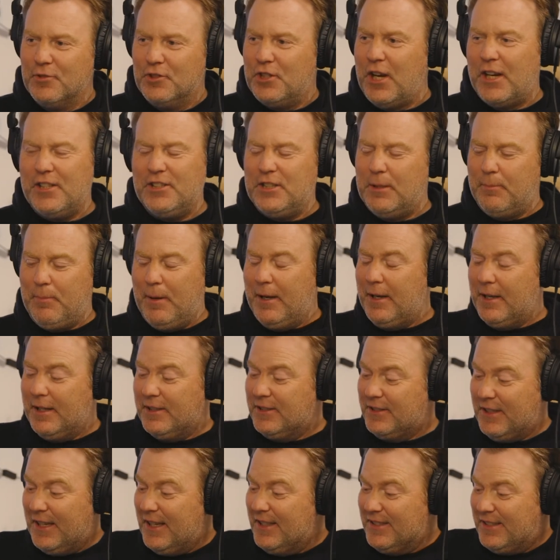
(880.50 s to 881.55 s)

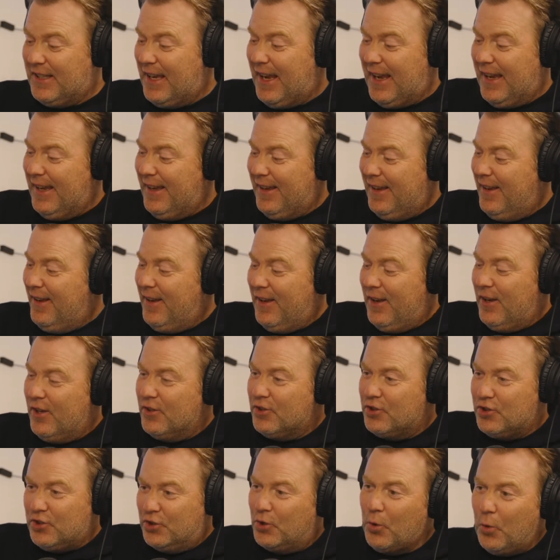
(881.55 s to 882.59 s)
JCPenney's is a
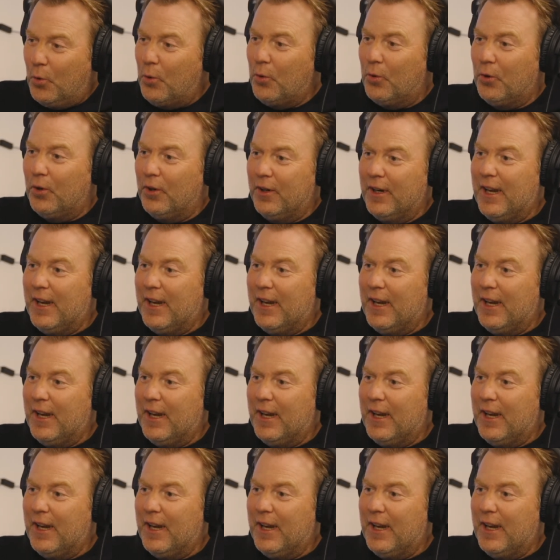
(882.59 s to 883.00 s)
store